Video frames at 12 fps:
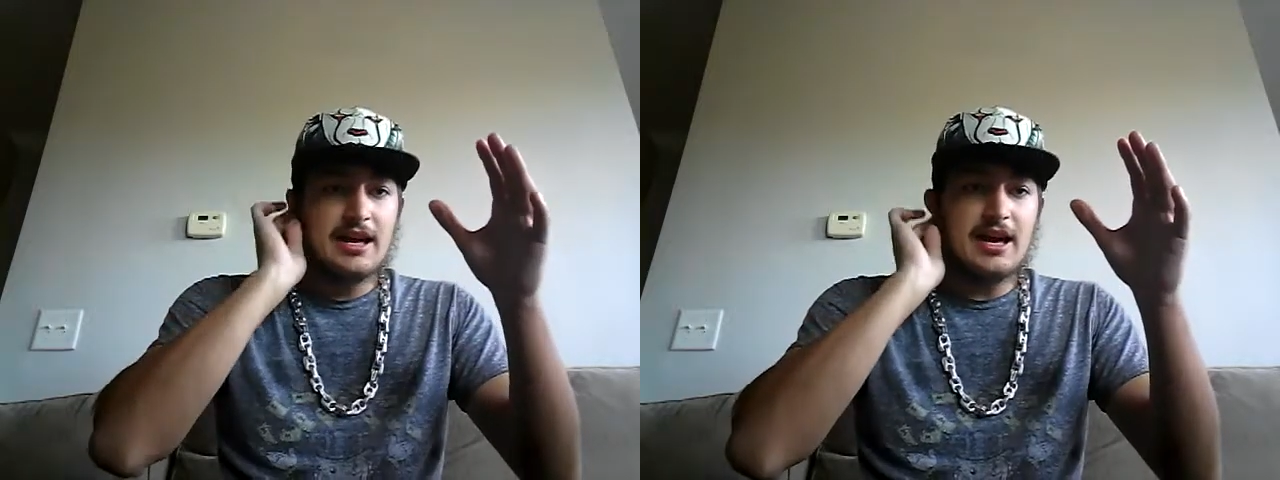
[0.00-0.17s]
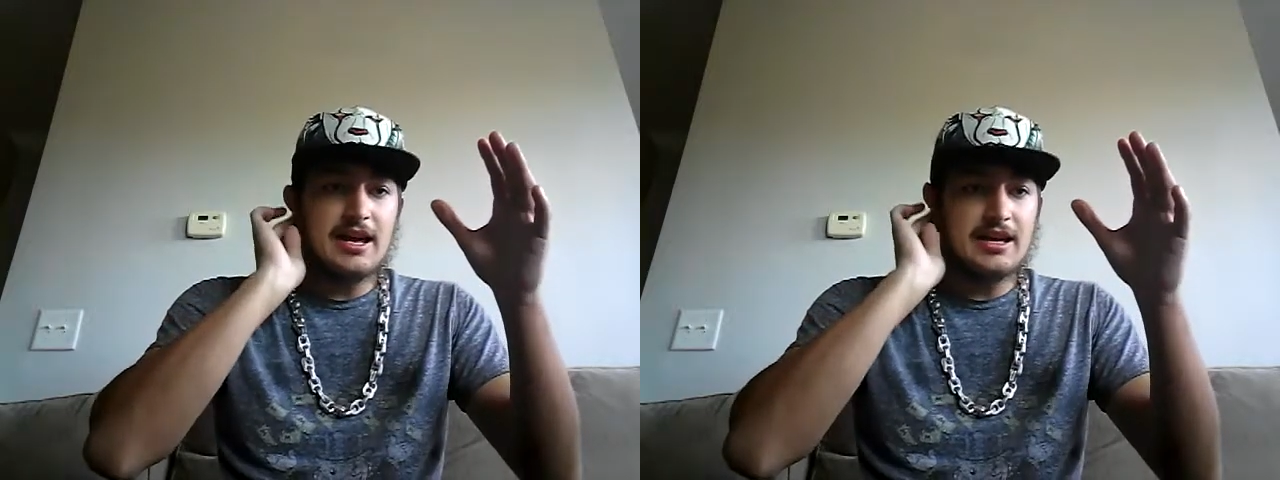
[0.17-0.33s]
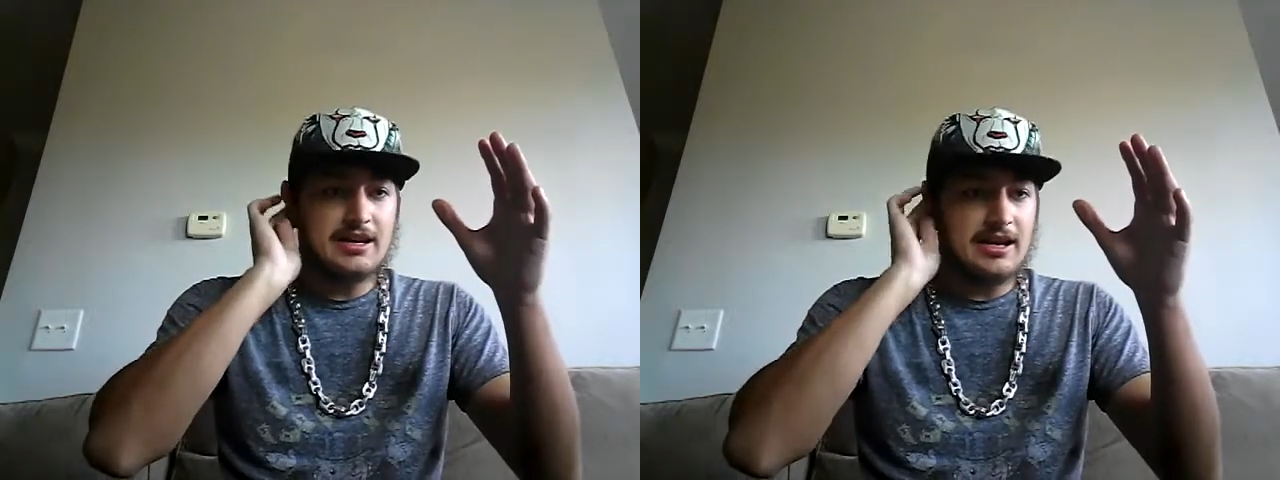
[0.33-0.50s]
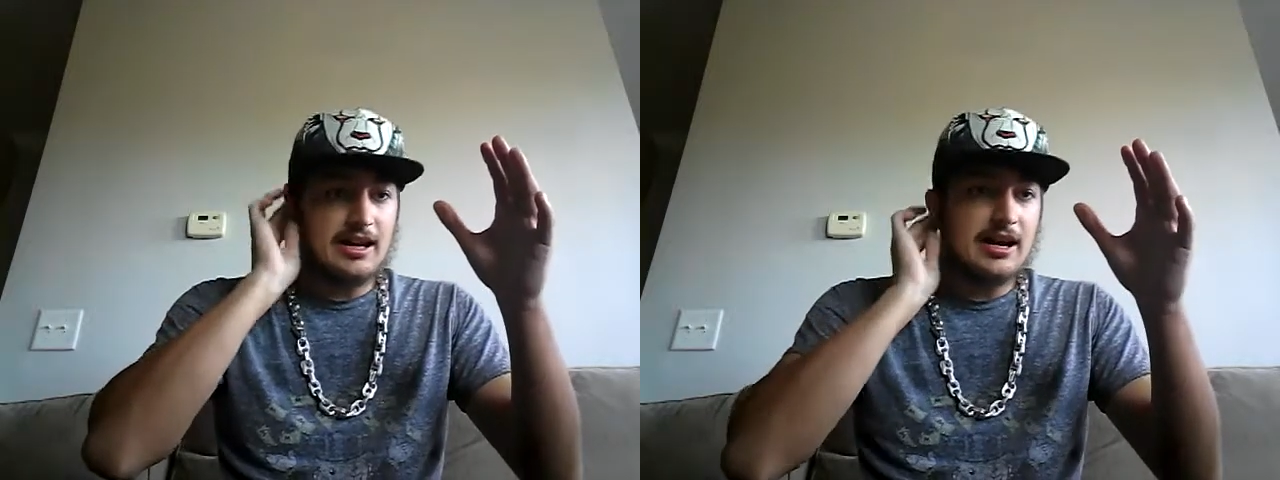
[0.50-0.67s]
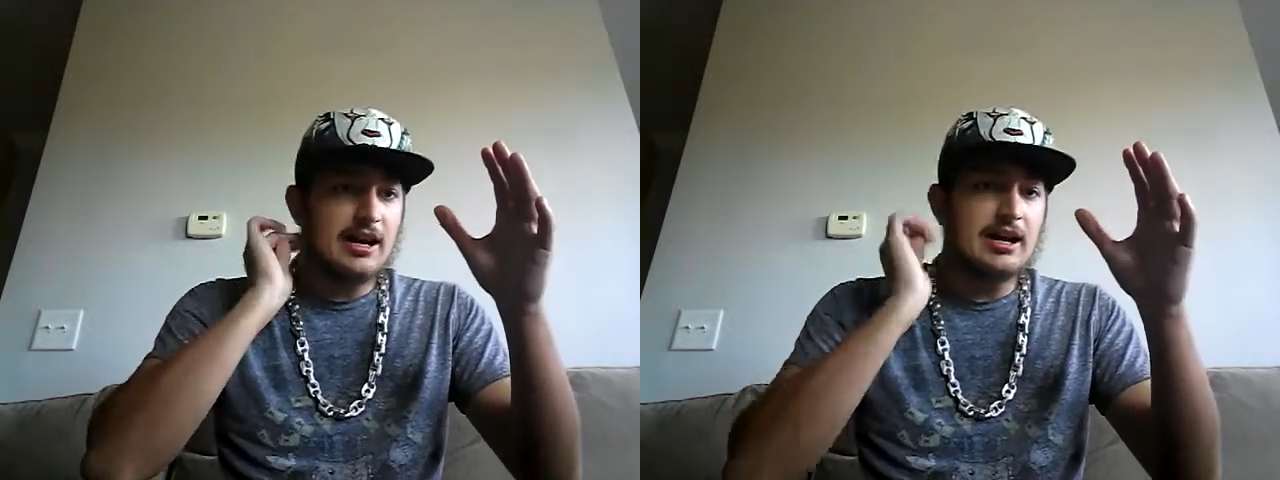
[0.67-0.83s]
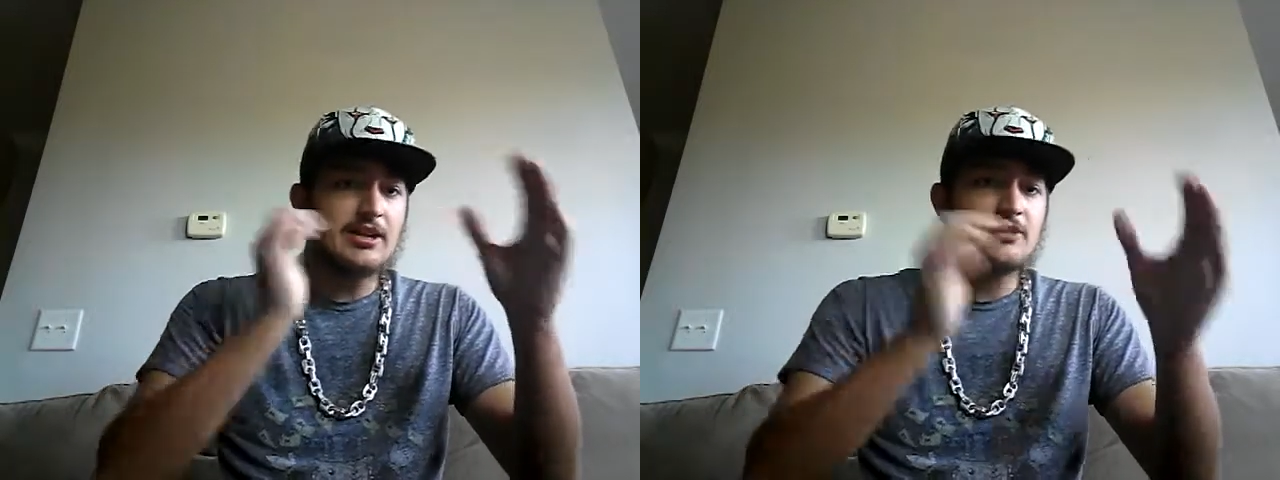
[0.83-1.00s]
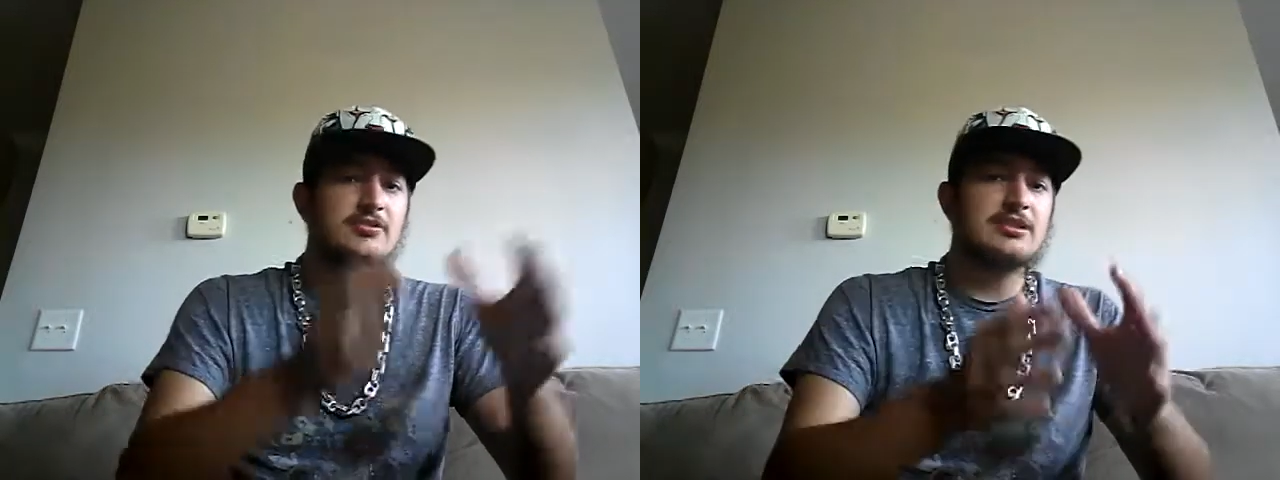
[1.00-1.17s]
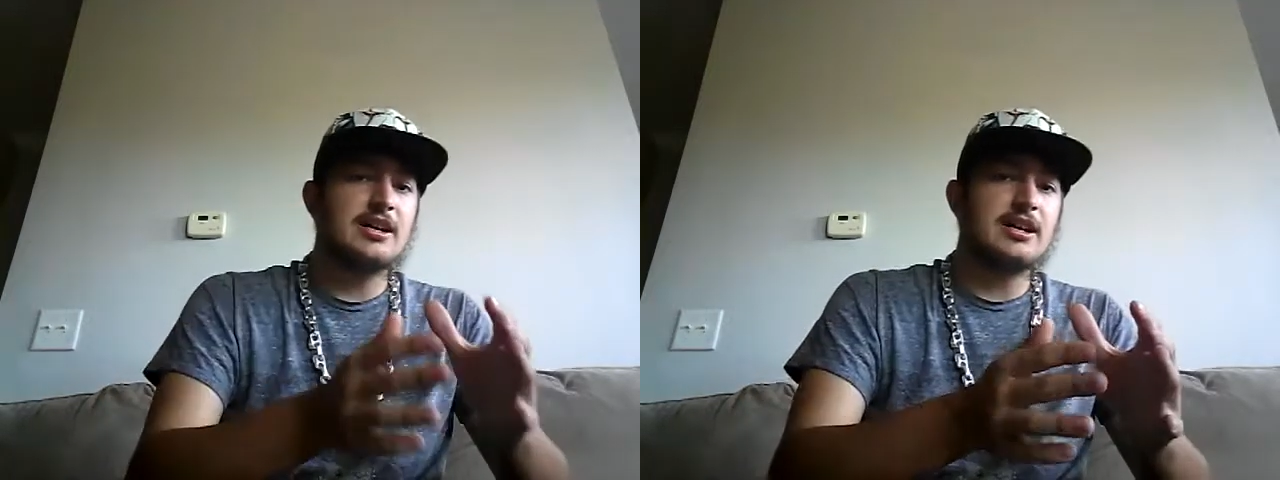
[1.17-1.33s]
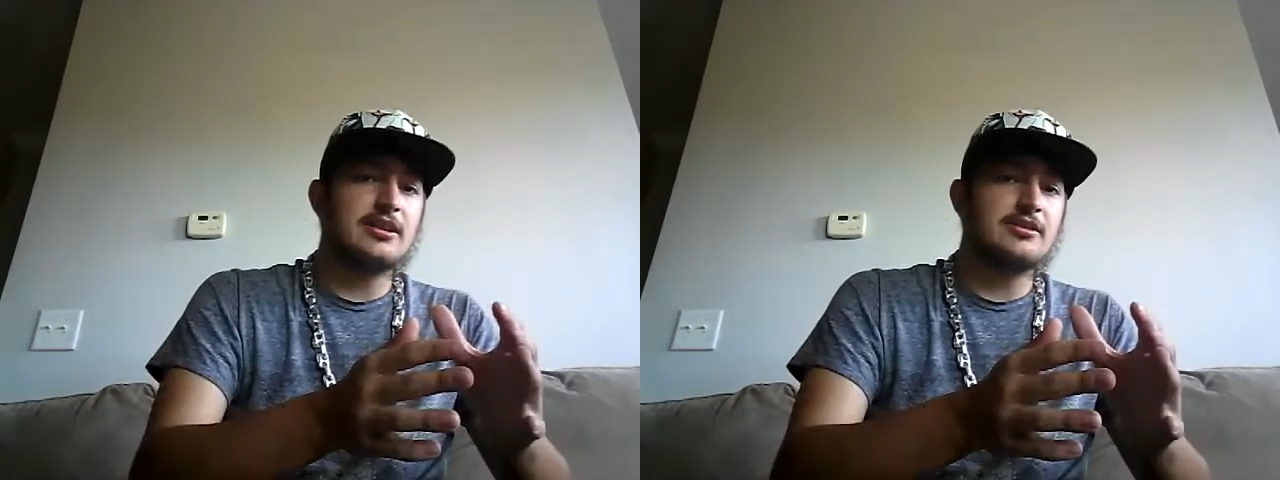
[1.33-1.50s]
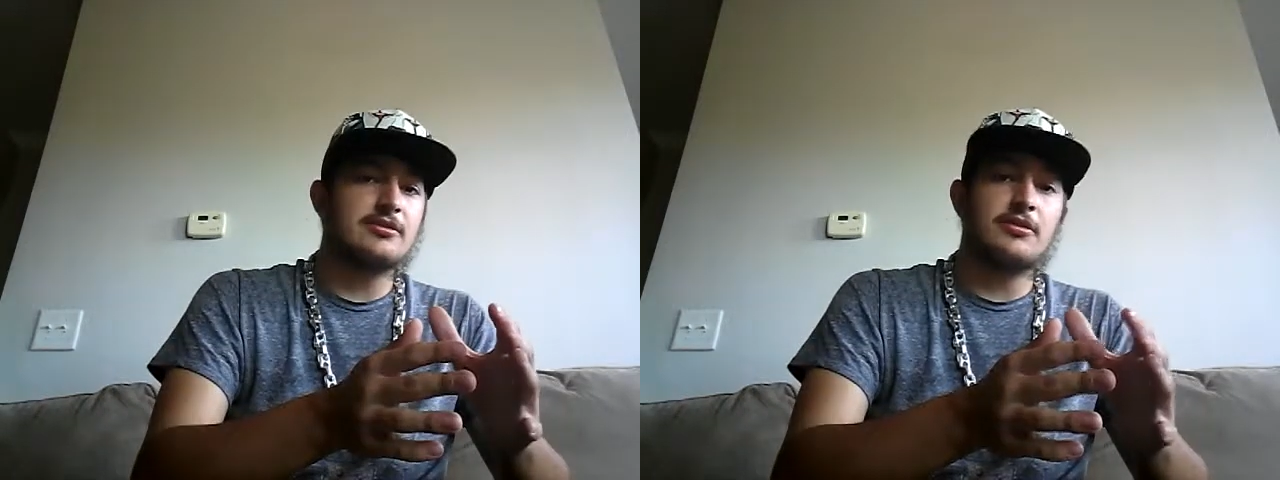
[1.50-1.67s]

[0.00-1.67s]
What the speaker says: a $100,